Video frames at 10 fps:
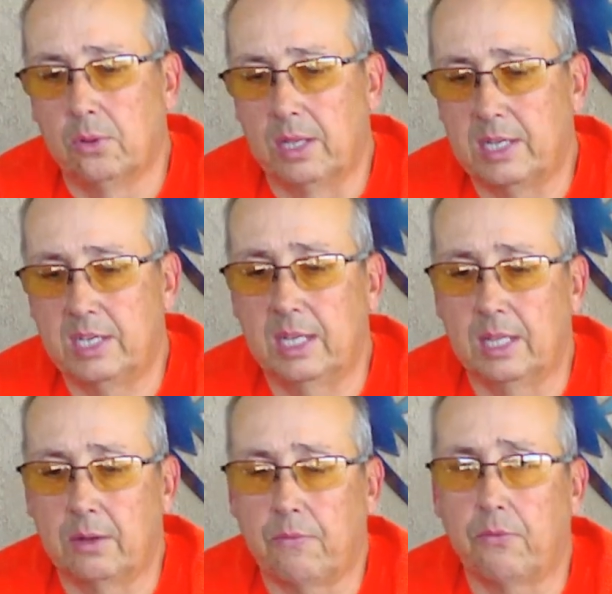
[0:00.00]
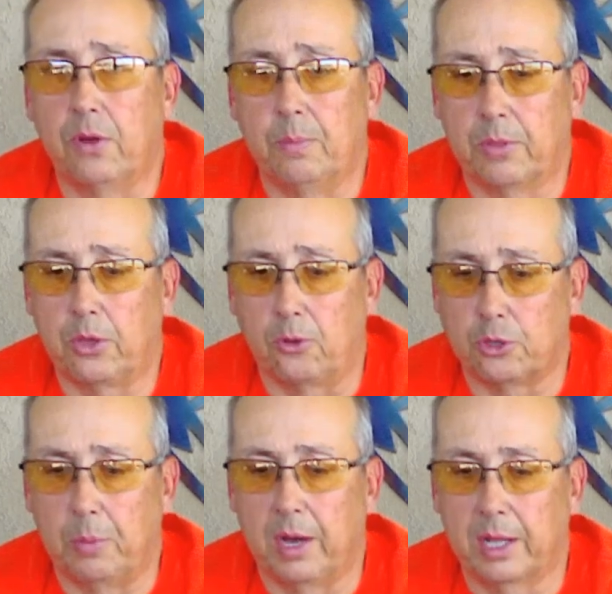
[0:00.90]
that sealant from the coach
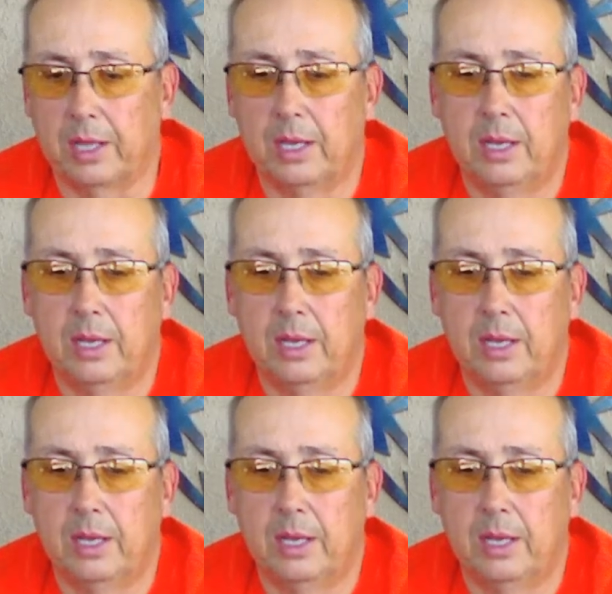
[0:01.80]
body.